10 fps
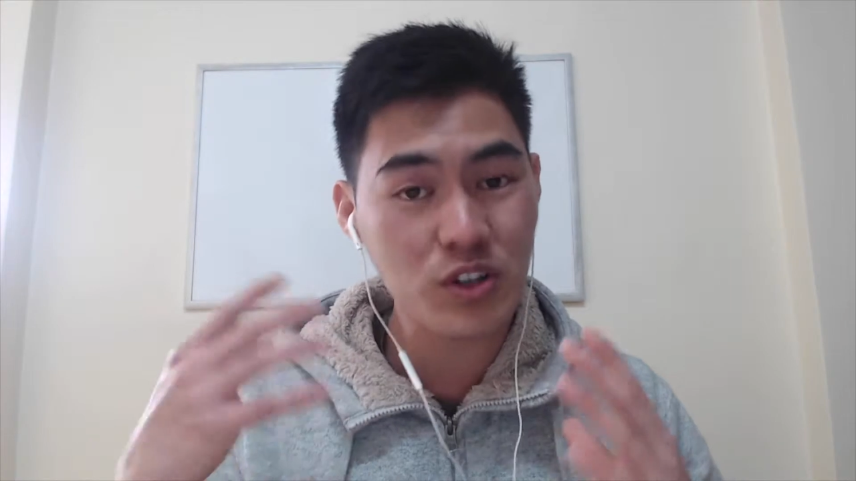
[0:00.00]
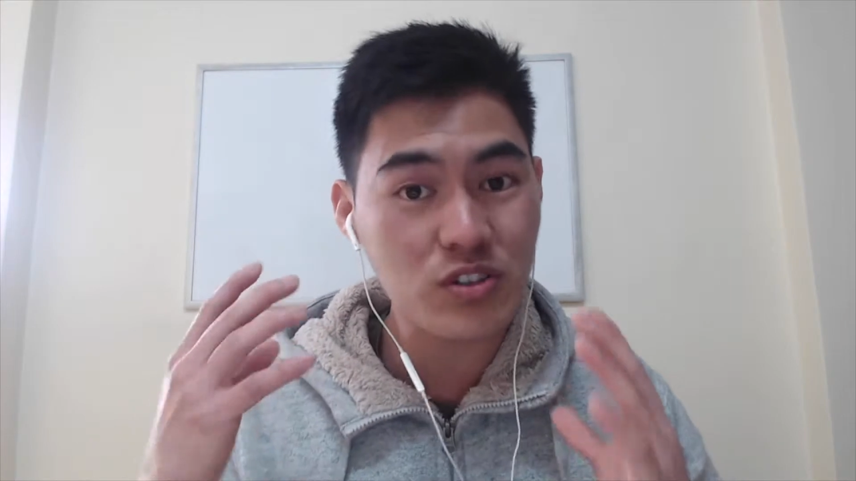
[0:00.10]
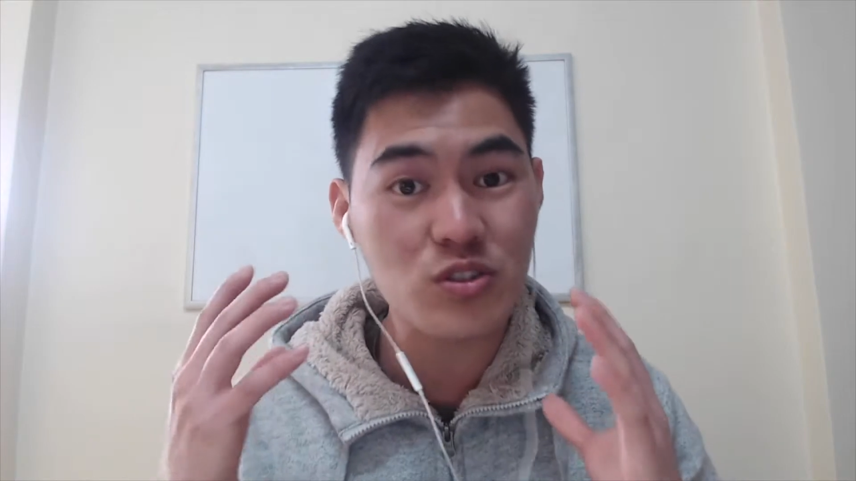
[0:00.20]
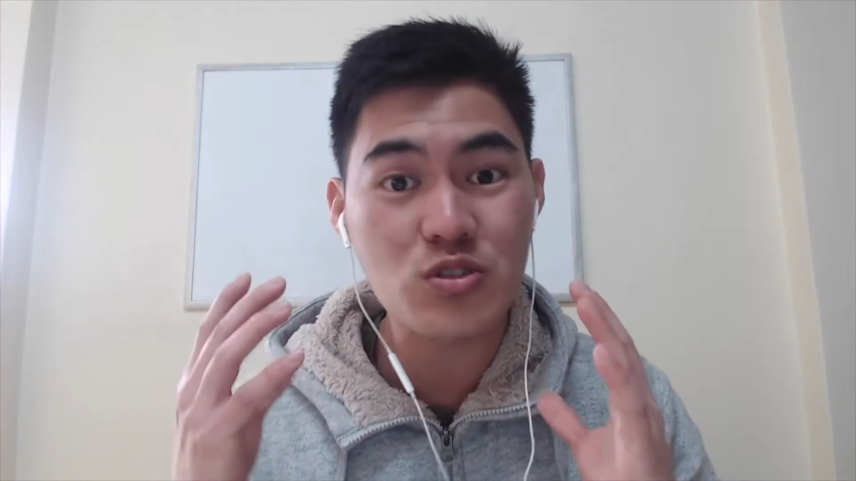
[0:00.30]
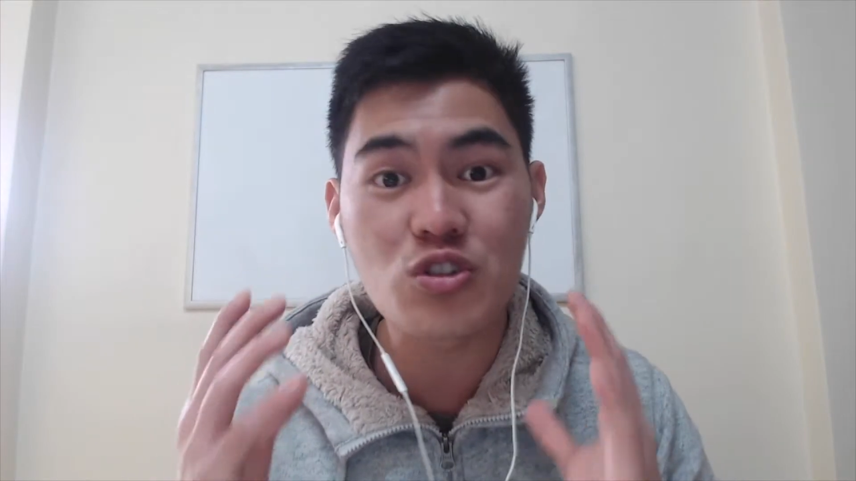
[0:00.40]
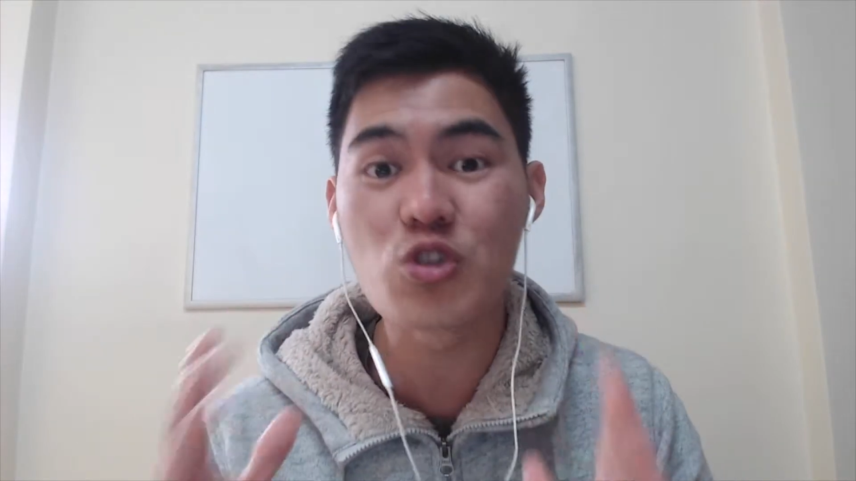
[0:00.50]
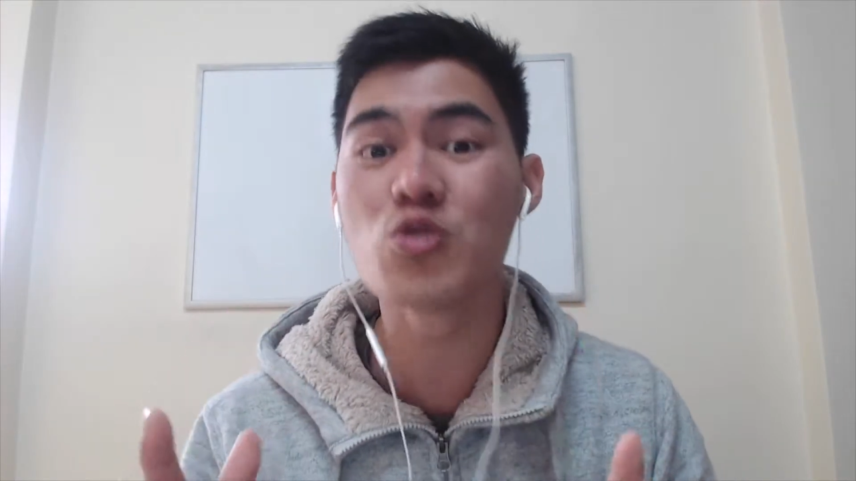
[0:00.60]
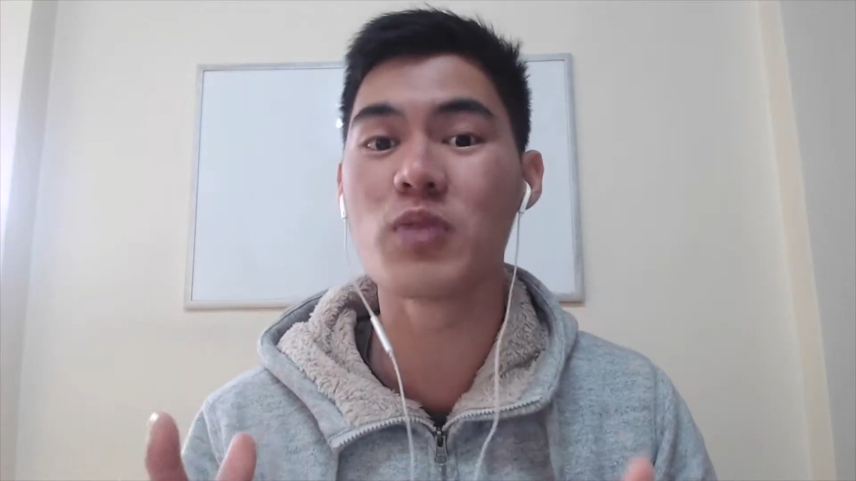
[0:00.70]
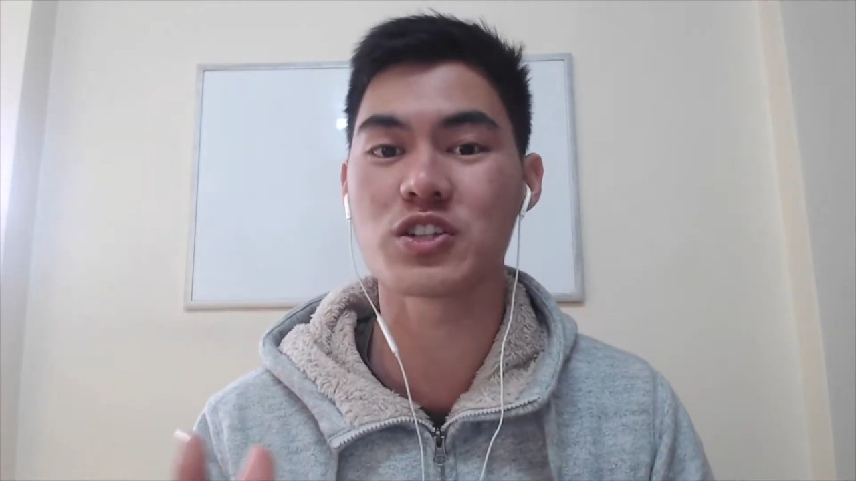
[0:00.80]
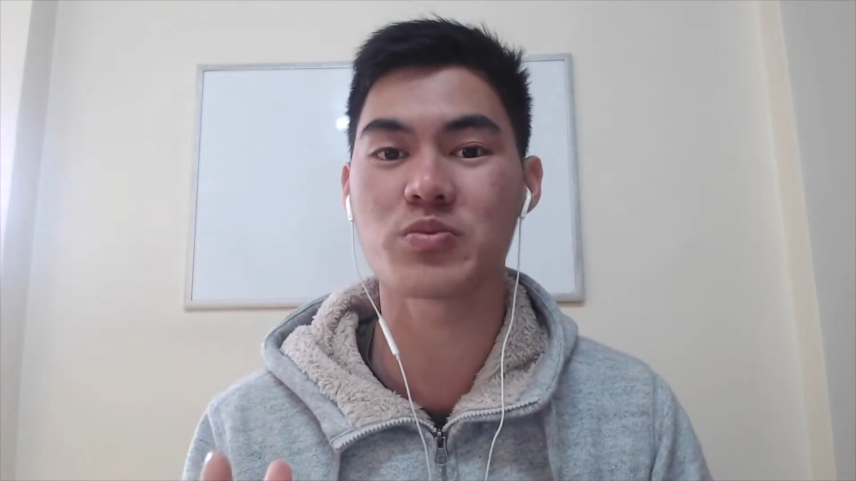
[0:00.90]
to do too
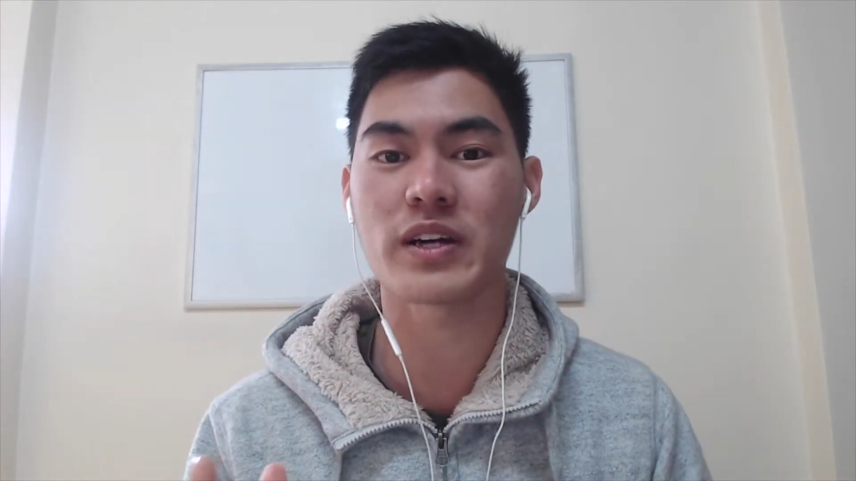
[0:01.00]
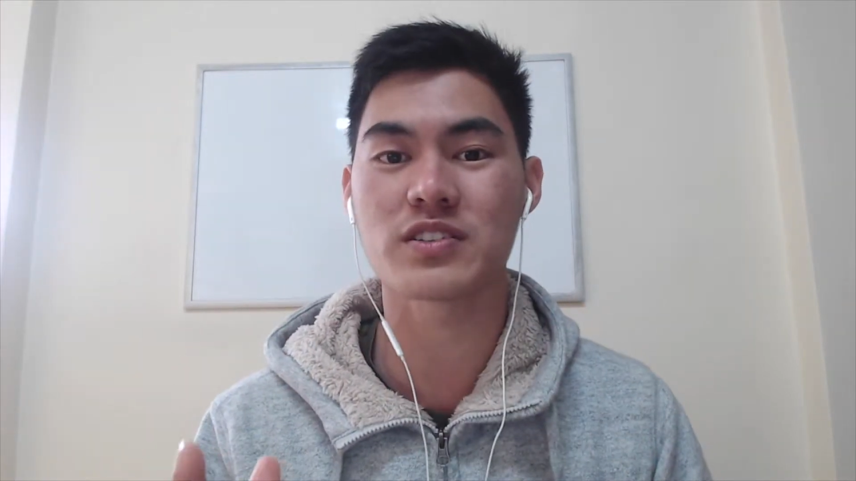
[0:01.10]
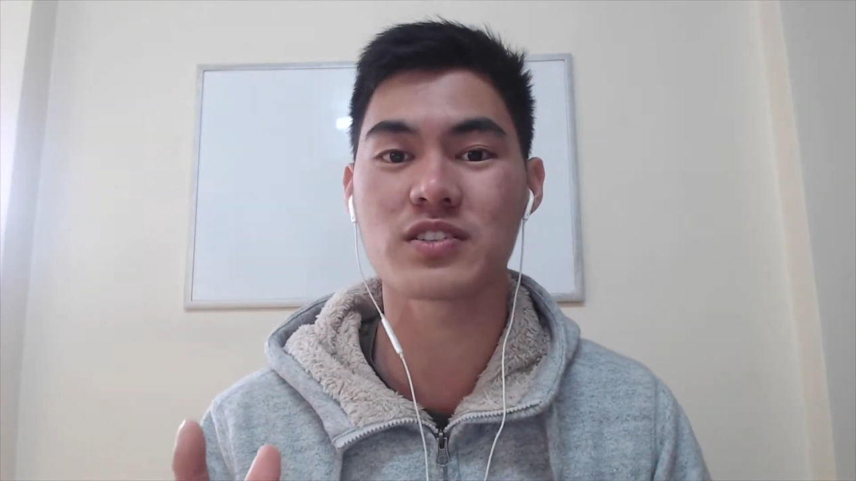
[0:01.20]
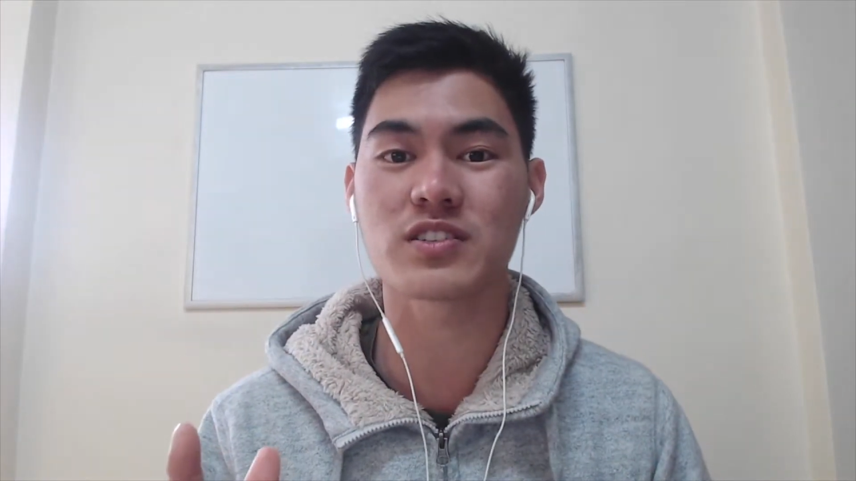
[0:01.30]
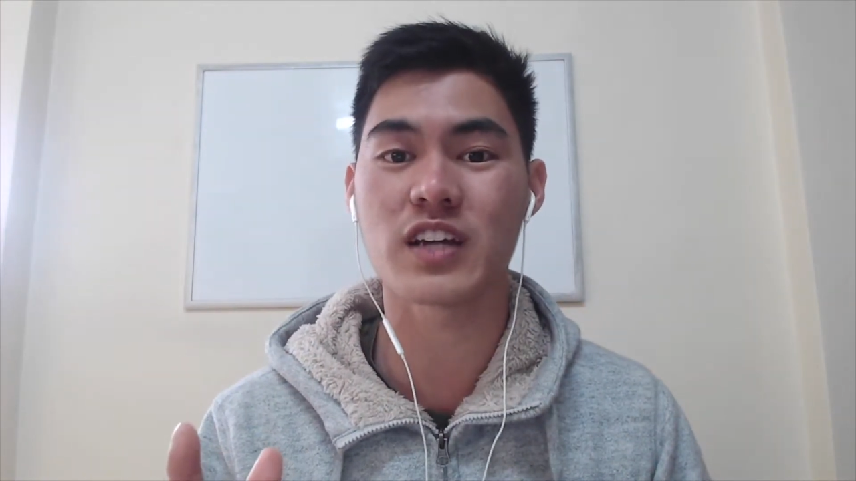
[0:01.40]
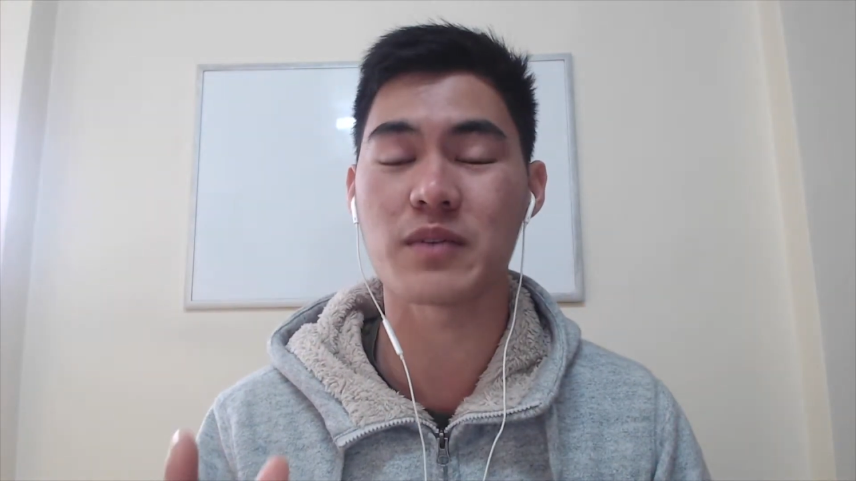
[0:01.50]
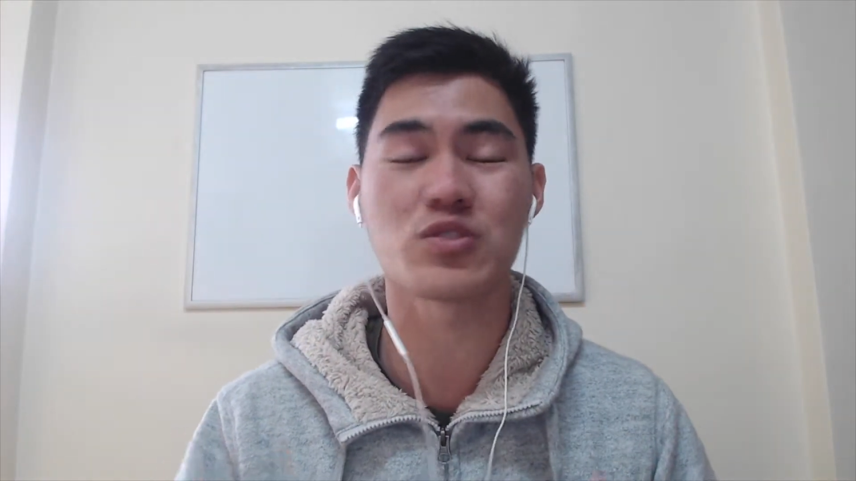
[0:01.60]
much practice exams.